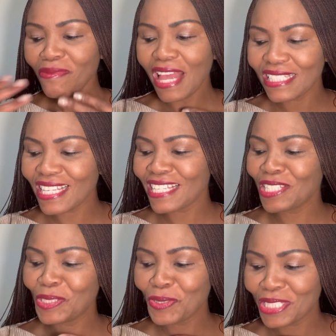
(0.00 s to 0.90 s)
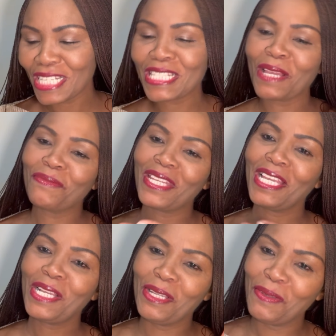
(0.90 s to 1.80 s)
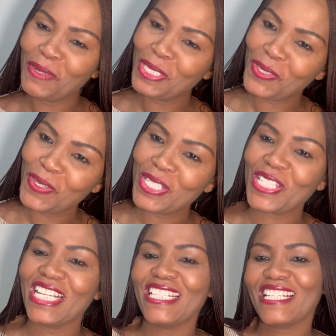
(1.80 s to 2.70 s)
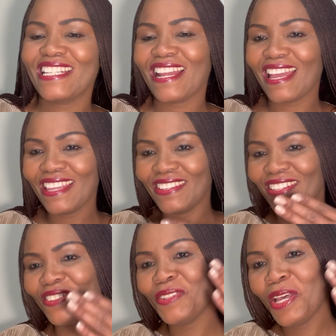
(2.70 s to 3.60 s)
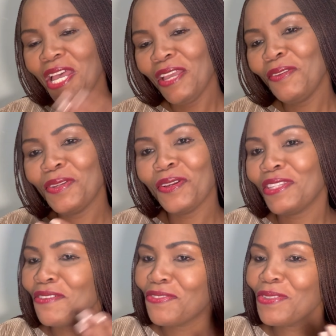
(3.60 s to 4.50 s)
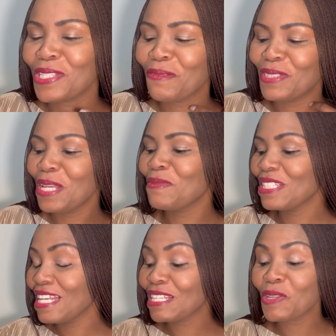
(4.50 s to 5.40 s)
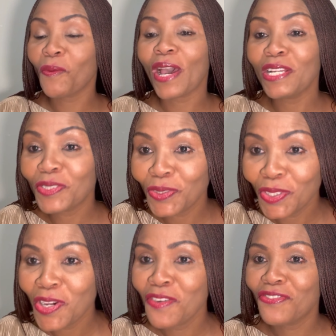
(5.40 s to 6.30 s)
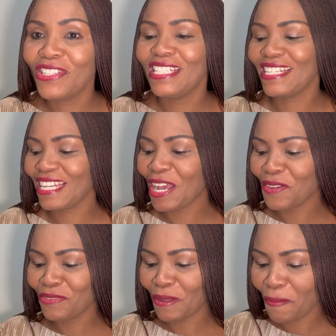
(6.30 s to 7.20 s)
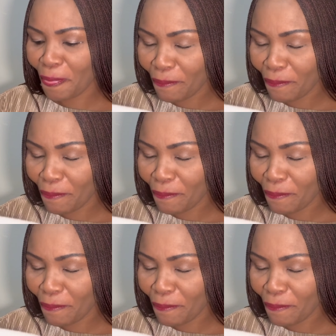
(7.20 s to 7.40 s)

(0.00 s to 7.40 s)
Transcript: I just need to drink something. My throat is getting dry, the flu, sometimes it takes a while to fully recover.